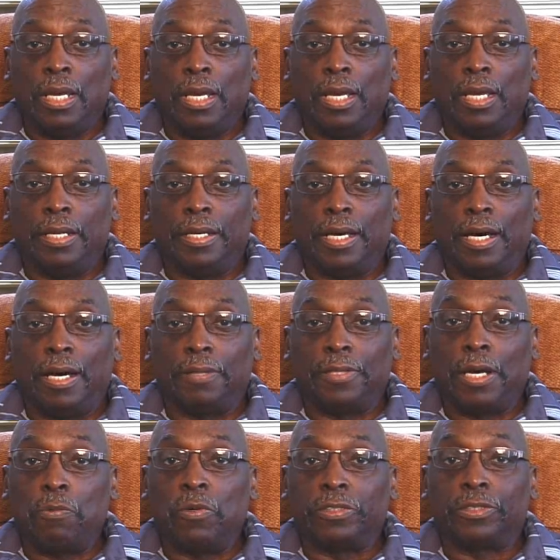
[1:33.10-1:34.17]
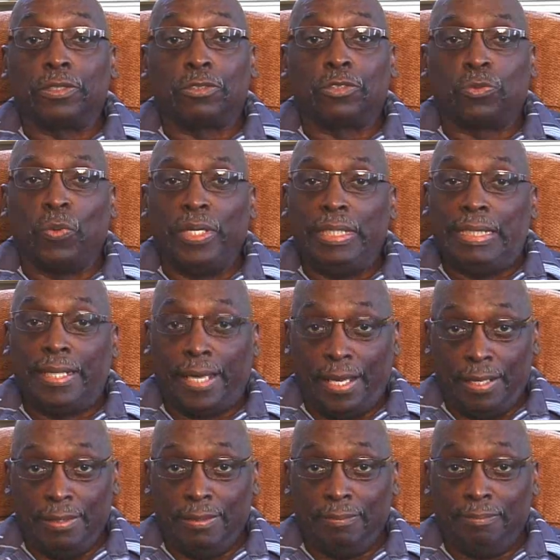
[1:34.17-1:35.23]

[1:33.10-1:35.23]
And that was a sweet day.